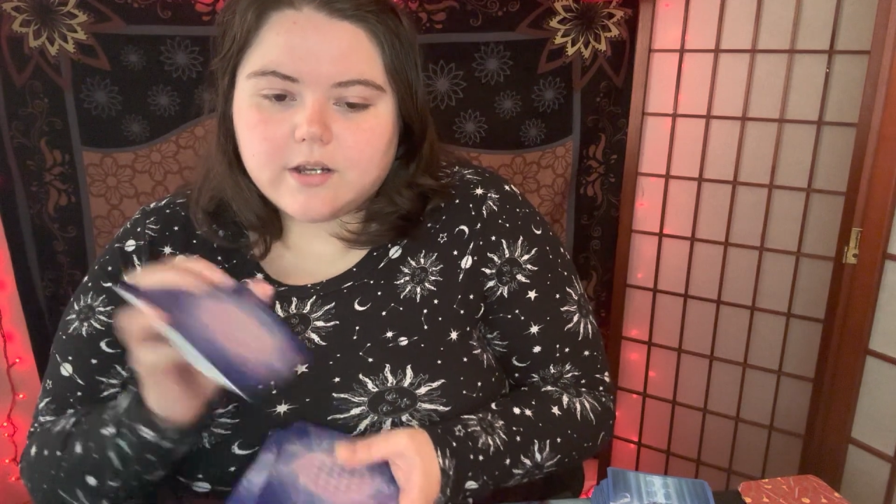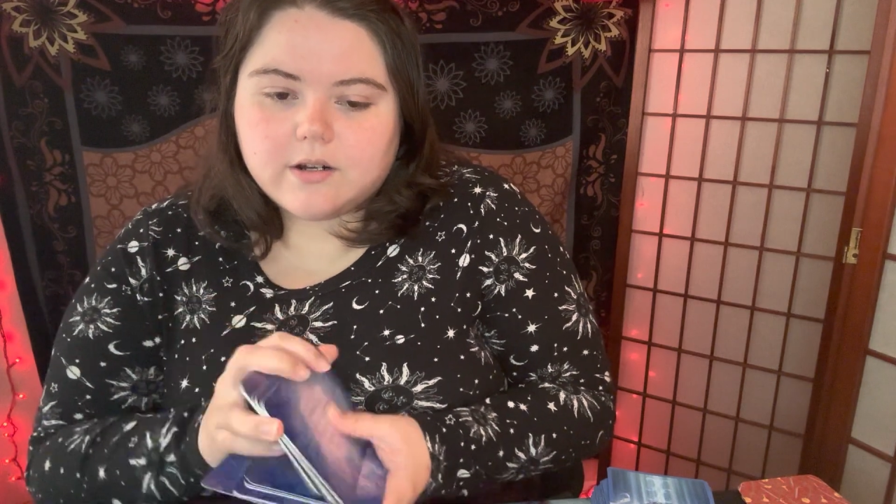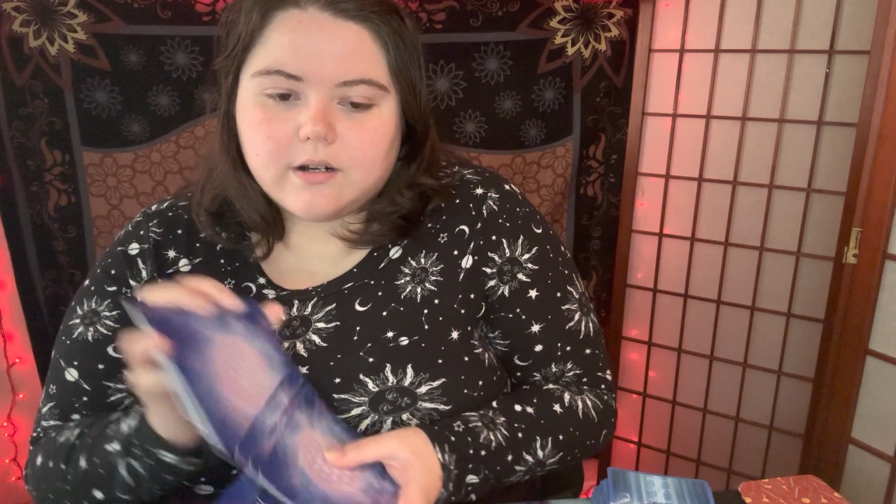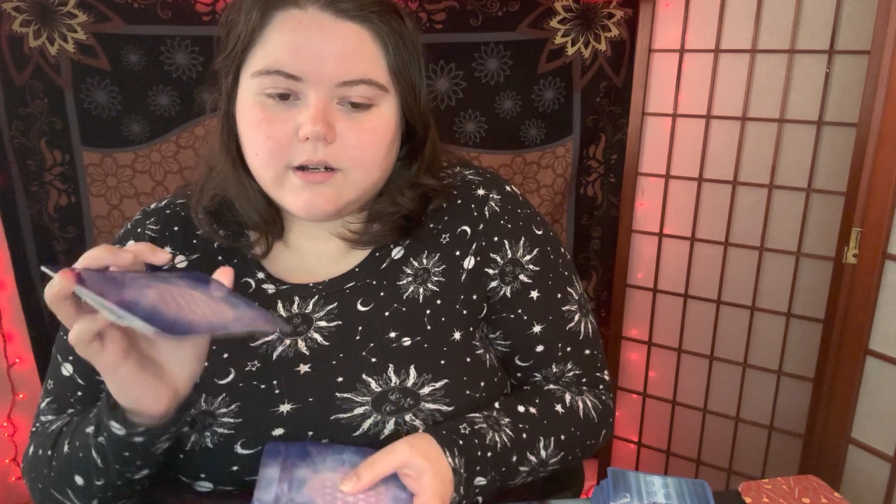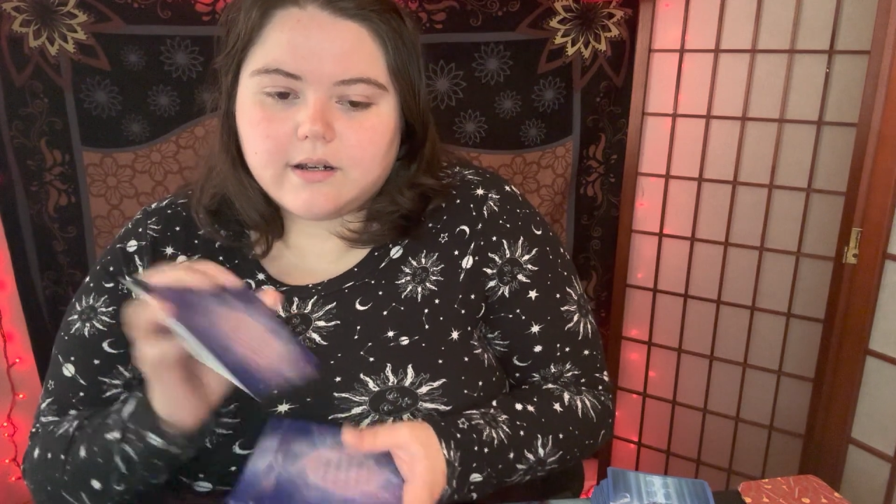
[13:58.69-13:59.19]

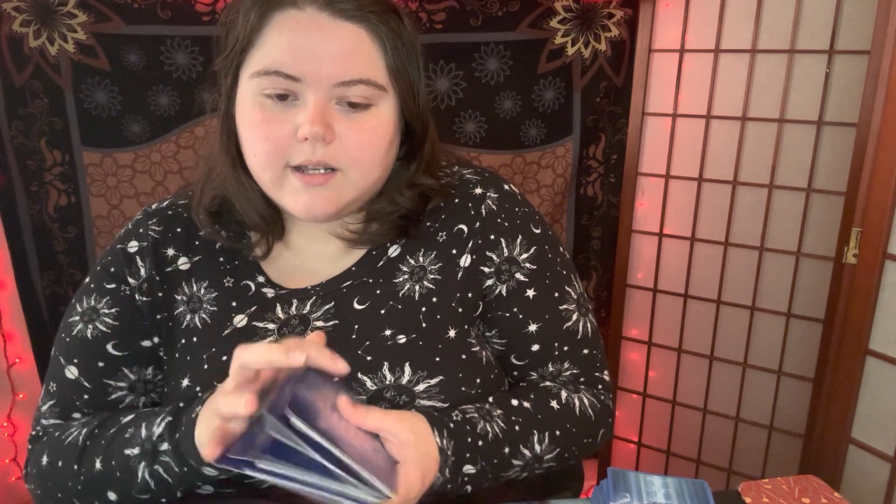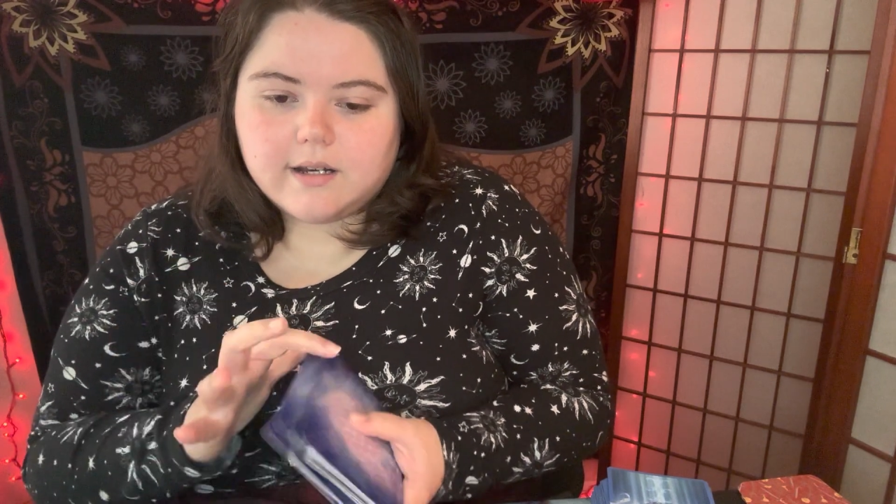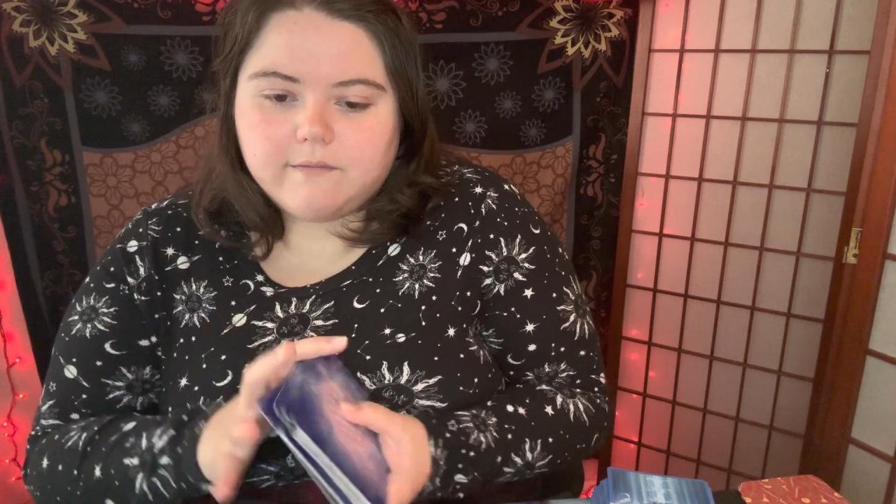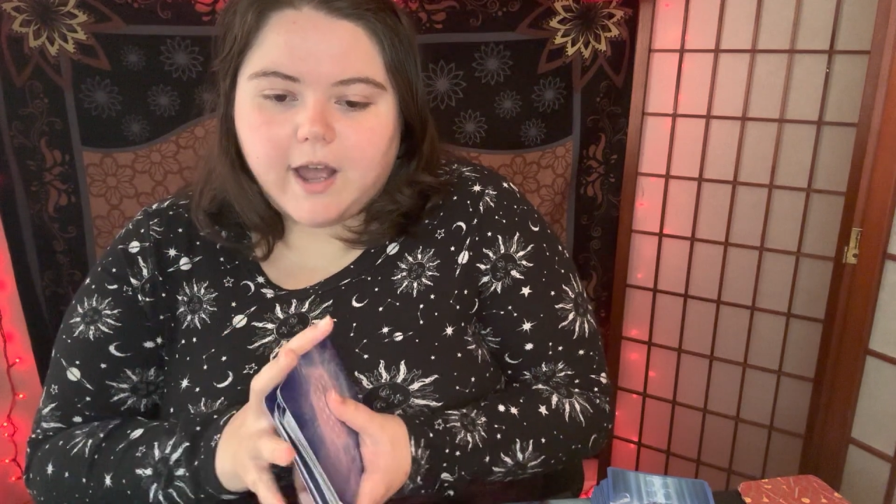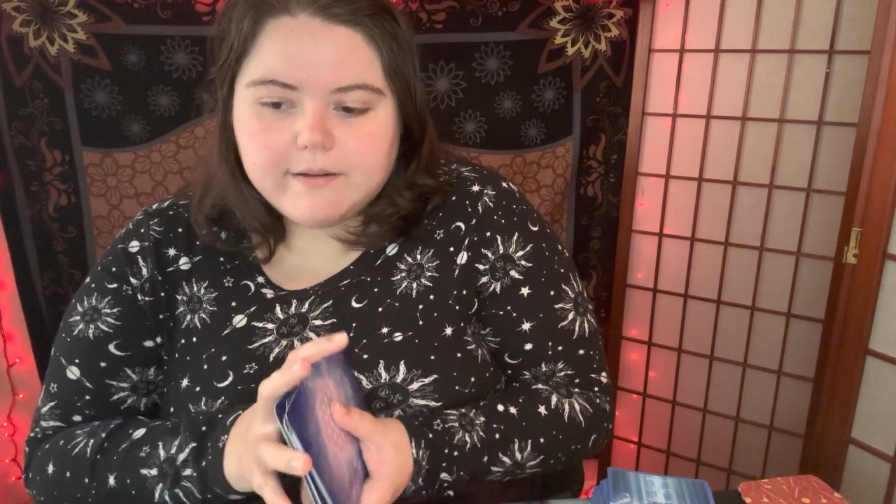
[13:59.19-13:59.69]
You're
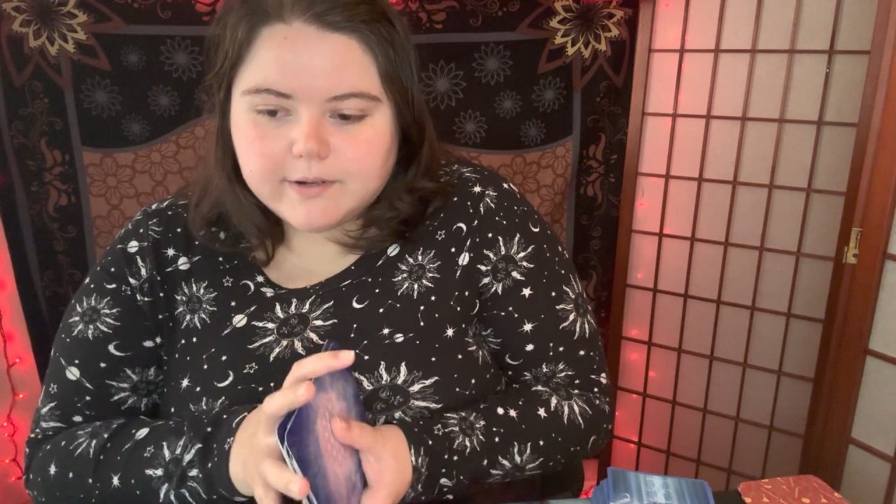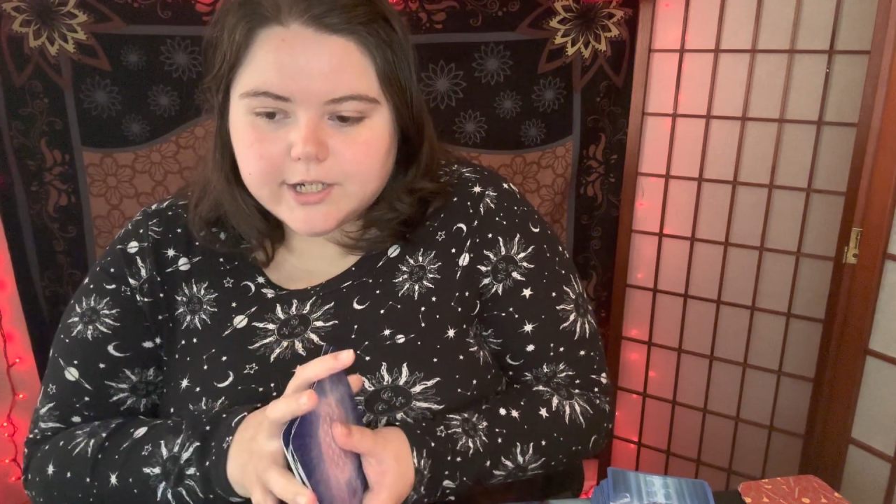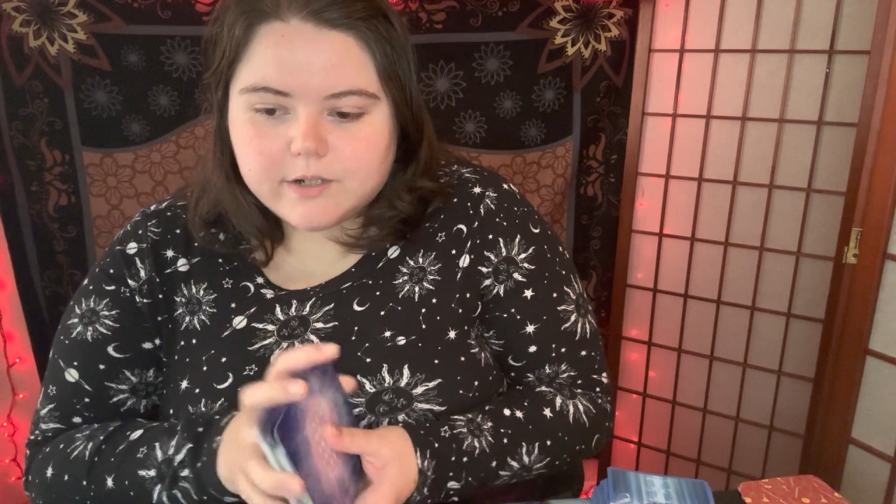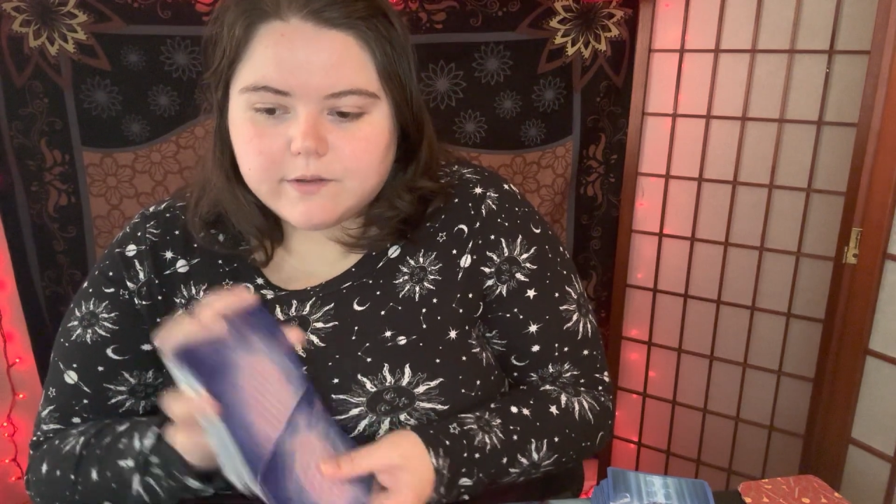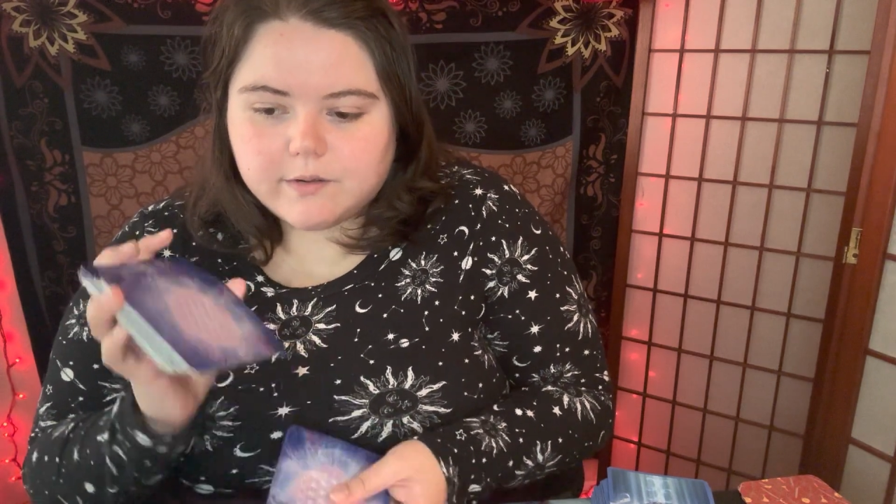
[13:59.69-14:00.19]
in
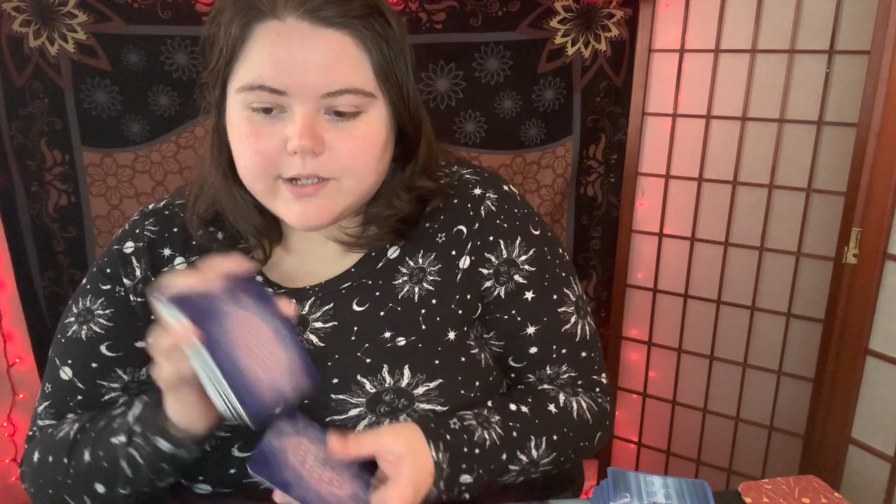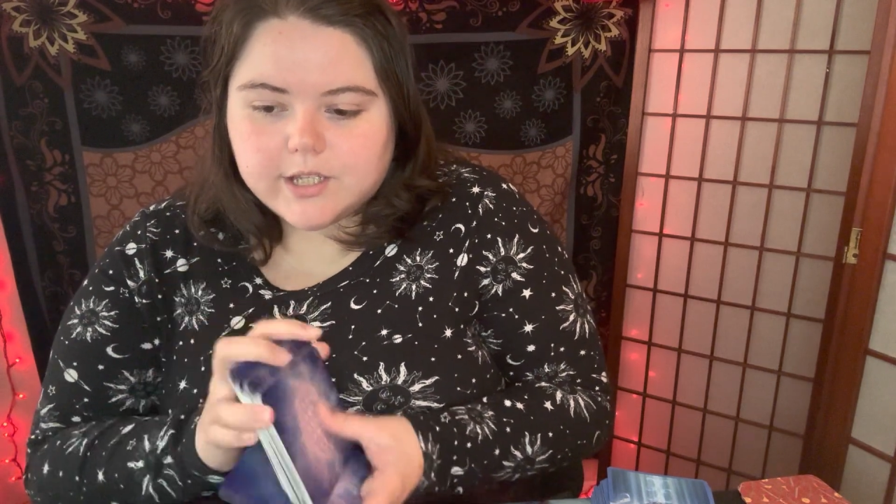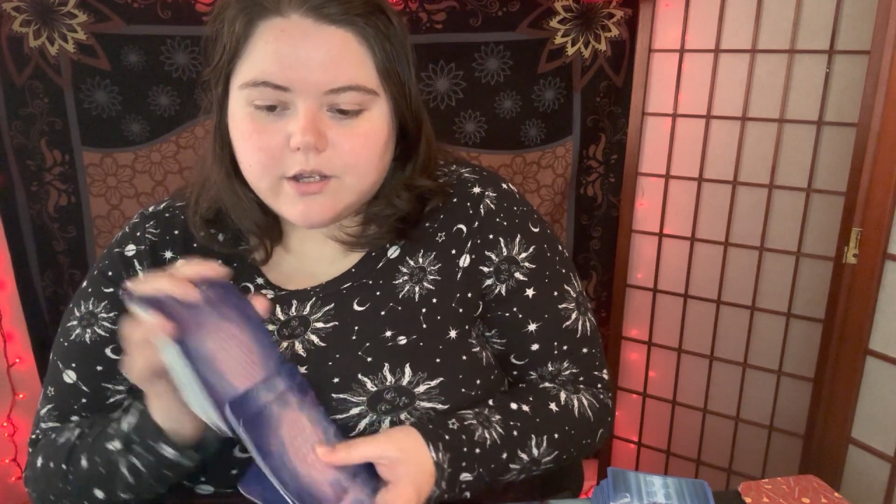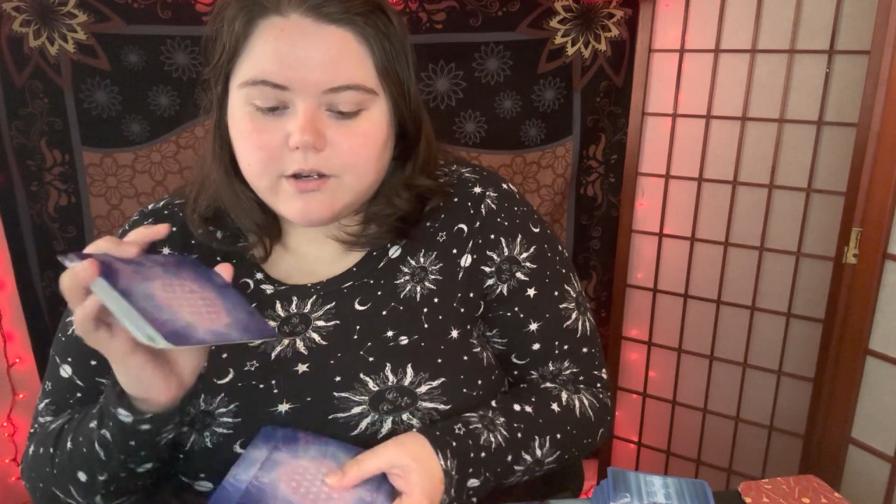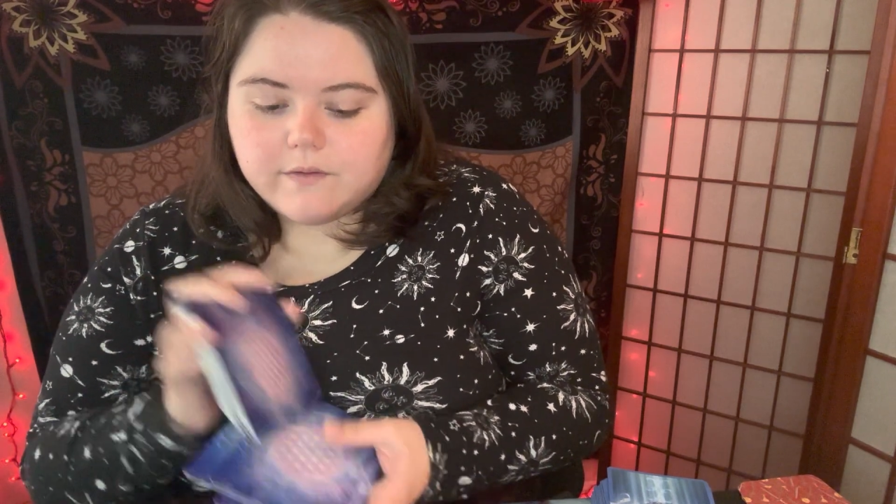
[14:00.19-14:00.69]
vibration with the rest of
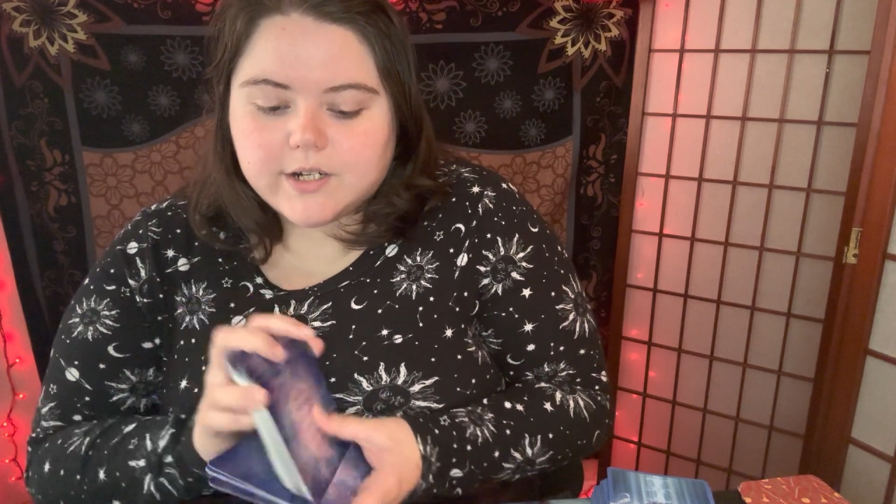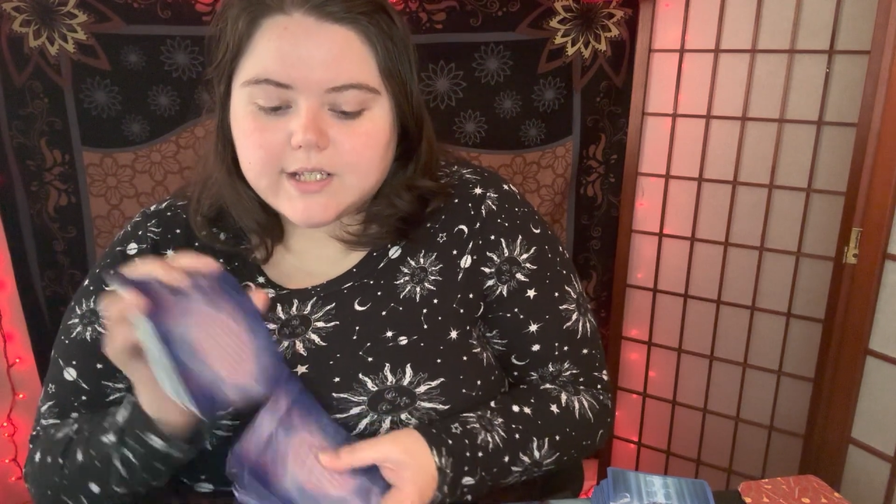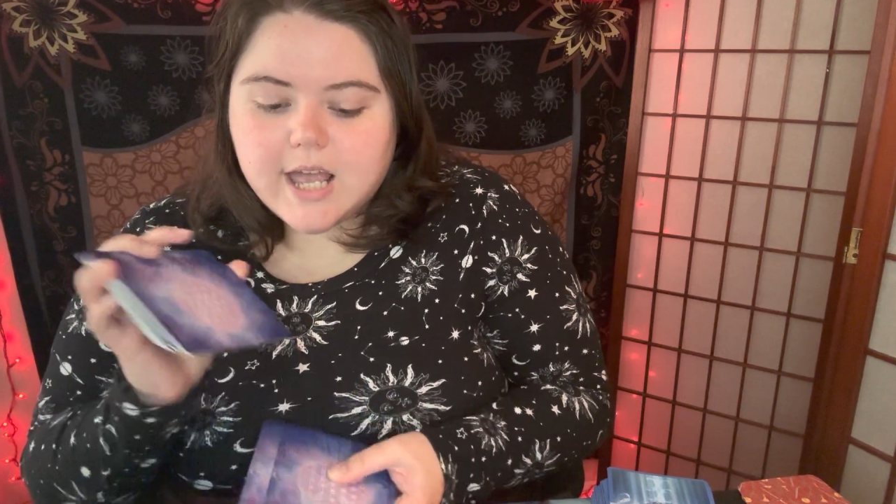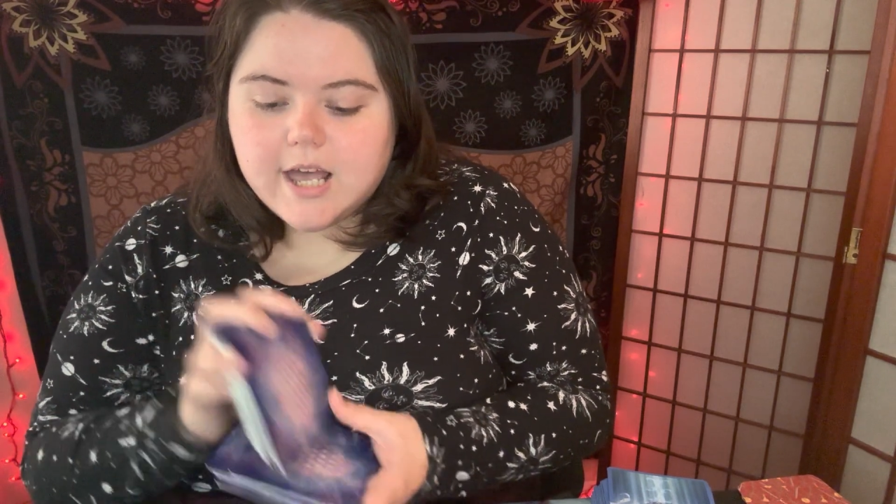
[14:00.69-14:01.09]
the universe.